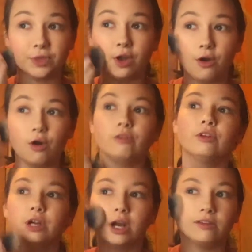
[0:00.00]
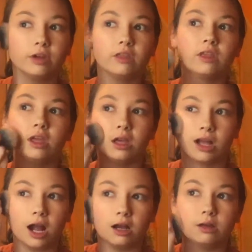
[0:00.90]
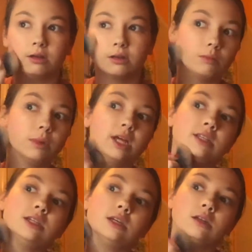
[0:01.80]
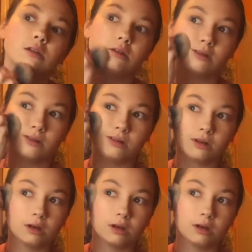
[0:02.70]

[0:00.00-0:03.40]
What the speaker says: go over everything, kind of blend in